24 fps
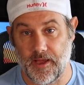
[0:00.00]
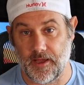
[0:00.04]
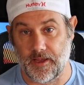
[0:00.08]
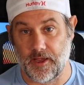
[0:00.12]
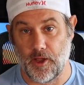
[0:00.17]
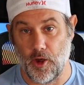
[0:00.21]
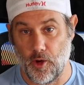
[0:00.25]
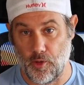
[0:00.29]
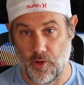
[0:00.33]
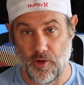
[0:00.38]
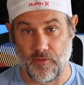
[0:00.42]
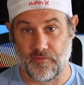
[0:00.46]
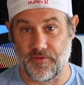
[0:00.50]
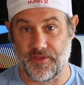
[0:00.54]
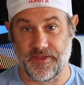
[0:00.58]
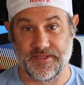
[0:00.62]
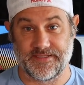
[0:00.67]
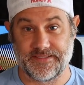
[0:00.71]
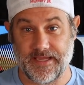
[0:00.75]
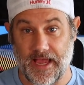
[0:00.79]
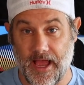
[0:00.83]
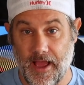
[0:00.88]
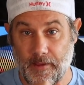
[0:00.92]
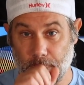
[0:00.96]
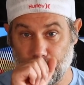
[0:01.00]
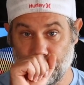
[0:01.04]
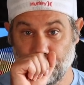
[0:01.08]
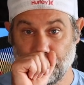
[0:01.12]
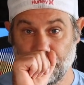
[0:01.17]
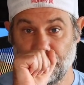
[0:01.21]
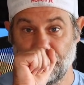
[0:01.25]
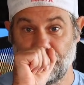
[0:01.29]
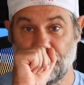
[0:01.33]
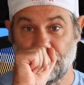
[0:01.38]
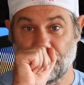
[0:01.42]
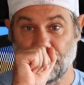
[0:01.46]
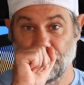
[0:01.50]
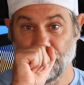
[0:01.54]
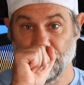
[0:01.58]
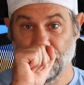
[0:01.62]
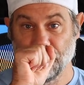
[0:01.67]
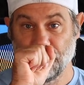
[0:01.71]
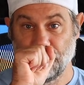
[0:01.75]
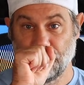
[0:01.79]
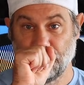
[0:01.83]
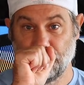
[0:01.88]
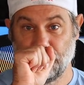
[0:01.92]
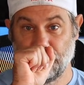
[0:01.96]
coat over the top,
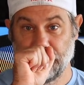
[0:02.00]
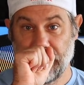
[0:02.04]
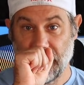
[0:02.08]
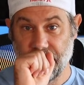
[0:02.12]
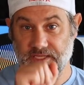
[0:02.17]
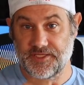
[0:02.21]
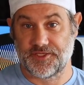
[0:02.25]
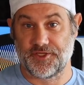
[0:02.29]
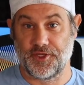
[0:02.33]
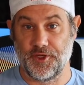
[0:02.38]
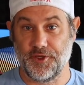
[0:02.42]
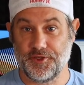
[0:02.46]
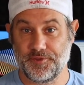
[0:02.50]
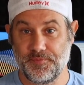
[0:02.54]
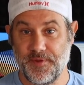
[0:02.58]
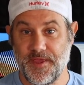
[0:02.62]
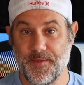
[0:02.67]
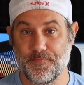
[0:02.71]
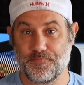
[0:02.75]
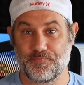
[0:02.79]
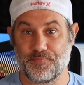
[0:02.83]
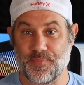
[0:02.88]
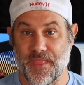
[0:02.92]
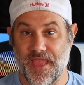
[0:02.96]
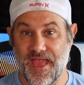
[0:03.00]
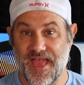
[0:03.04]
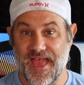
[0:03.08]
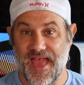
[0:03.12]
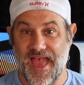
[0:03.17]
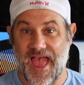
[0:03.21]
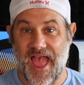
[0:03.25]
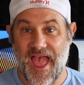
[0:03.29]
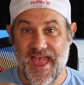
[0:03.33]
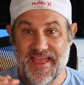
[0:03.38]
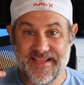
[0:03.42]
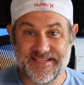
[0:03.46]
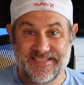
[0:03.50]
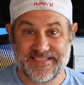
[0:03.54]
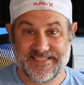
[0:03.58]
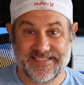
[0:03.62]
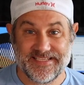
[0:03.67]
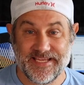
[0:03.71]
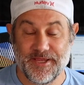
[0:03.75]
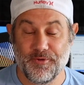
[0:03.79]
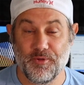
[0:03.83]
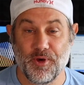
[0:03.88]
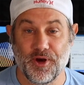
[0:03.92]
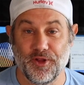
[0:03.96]
excuse me, and
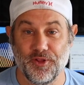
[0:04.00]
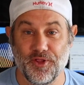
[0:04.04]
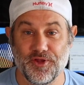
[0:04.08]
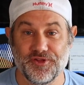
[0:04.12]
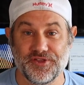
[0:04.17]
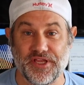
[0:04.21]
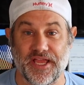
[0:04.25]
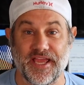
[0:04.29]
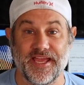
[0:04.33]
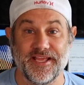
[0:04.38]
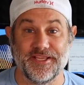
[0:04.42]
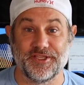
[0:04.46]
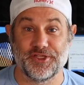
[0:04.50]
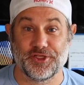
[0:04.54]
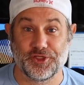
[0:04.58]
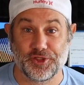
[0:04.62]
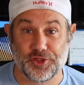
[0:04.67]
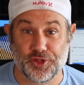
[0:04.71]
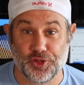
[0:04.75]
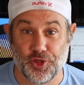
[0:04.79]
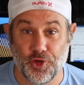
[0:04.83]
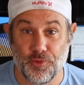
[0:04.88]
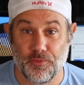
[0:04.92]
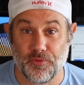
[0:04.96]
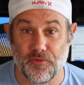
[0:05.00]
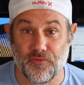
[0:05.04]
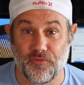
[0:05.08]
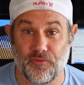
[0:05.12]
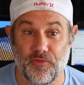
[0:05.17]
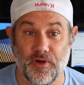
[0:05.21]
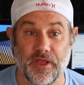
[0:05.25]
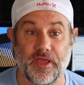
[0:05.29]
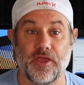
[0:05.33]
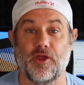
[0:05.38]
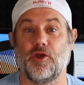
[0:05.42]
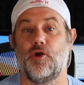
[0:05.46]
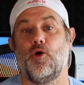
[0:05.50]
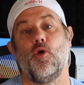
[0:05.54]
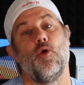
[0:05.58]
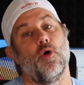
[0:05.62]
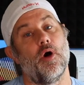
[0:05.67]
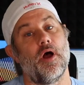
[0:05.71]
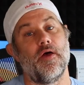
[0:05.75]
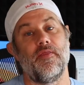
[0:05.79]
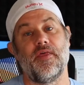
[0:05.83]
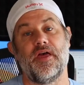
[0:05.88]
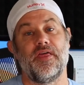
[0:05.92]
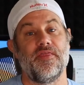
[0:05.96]
see what it looks like. It's super freaking
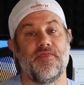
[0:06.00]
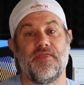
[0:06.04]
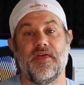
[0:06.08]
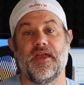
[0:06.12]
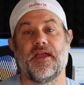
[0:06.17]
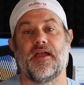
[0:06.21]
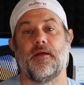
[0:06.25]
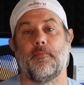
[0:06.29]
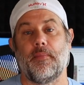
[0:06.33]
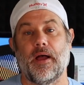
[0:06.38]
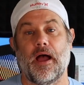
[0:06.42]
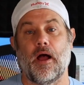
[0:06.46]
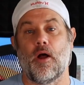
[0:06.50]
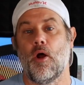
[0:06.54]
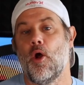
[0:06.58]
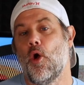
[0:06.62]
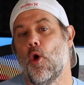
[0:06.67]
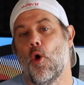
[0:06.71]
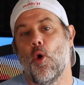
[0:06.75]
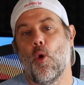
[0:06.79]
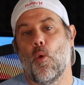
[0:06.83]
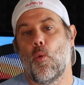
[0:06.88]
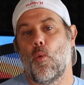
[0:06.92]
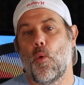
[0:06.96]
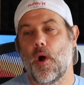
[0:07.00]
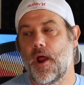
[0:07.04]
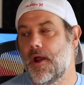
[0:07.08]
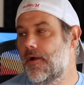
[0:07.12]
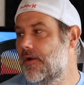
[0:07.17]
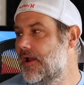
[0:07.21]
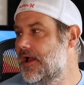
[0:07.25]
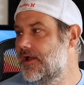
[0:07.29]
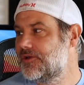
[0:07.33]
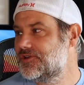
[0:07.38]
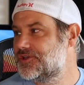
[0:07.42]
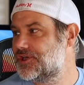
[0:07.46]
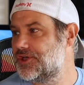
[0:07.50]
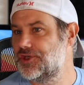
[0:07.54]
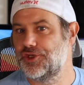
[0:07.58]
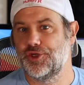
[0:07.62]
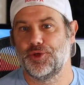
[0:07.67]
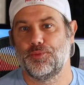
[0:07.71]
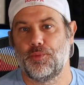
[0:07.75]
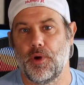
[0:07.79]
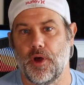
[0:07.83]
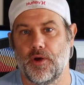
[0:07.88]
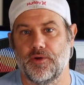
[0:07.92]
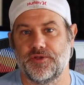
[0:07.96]
cool. And then think about, where else could
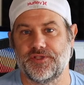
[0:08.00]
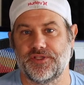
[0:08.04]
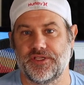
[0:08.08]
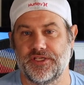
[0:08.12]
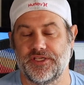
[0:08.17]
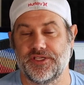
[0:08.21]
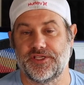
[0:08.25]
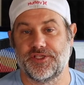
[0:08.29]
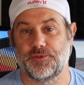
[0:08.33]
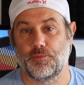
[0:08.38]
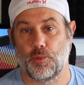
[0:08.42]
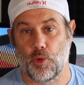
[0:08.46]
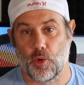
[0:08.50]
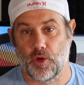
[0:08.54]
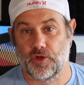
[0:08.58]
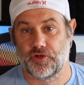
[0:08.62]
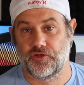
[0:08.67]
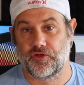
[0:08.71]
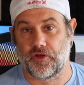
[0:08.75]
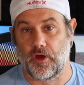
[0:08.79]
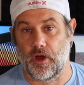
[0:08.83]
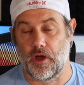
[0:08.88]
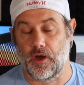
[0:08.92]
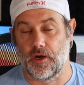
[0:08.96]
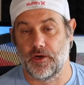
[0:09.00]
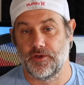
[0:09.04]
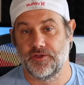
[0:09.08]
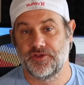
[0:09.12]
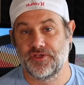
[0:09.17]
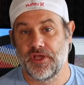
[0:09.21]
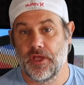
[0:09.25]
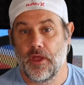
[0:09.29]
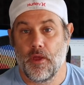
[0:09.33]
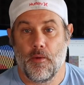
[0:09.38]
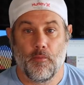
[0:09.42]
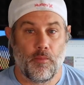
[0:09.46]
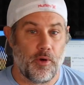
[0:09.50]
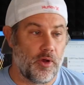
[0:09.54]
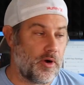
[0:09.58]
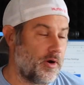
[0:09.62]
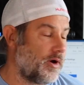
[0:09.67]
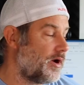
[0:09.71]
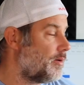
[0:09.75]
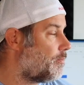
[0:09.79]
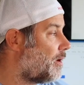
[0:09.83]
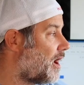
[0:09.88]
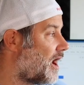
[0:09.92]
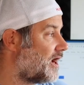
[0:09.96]
you post these sports cards, put
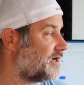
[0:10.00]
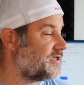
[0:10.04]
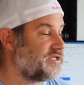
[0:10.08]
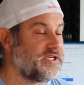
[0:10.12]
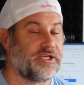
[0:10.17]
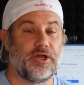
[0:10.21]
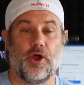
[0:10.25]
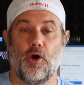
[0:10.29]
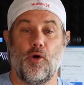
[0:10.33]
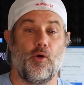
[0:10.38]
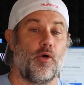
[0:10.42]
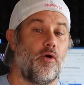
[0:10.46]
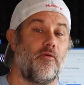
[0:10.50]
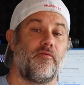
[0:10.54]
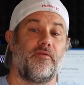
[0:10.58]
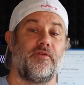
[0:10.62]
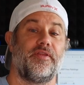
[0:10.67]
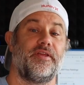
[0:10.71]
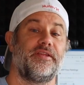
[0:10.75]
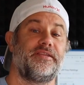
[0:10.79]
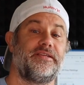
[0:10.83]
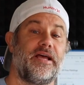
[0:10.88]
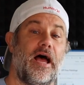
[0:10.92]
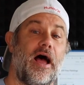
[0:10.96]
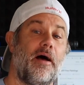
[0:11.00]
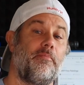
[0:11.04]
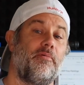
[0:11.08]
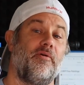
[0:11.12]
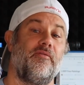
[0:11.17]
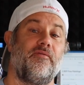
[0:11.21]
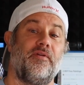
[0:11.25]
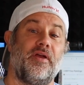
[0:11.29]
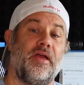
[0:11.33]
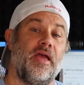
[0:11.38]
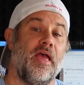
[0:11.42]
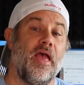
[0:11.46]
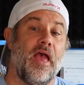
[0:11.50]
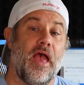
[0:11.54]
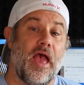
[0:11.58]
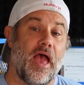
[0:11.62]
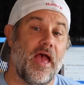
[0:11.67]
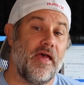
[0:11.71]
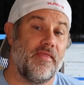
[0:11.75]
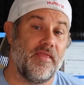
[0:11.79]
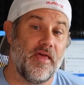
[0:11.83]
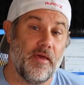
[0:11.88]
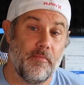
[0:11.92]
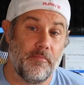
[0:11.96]
an epoxy coat over the top of it,
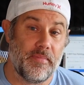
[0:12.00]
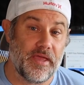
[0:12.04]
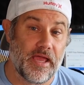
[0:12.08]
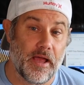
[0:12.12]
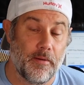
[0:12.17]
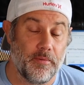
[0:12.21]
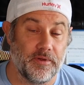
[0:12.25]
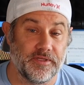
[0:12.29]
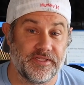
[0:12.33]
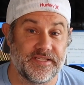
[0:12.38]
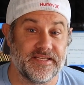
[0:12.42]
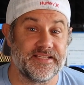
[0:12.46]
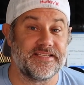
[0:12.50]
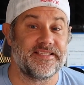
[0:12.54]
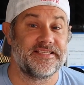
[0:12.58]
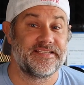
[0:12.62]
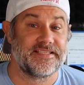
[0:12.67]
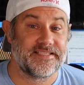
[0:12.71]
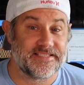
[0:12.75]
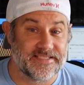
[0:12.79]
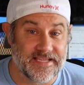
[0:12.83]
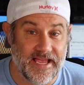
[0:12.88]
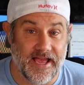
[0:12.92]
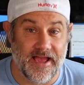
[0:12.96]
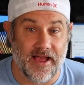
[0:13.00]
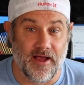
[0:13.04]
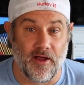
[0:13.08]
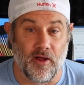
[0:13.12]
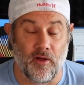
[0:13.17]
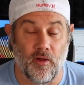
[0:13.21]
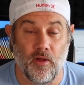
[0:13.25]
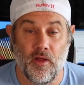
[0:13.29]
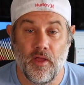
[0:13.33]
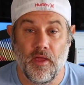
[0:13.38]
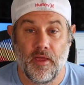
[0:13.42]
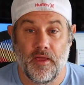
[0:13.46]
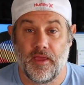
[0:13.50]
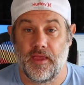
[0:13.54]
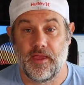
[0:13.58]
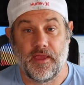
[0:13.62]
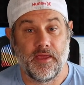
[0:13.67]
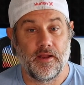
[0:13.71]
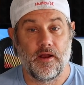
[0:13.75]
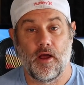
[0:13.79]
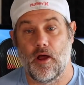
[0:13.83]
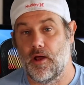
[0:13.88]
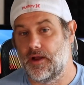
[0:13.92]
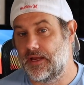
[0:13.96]
and then be able to sell
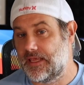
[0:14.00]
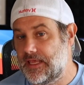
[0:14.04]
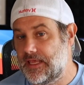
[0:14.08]
it on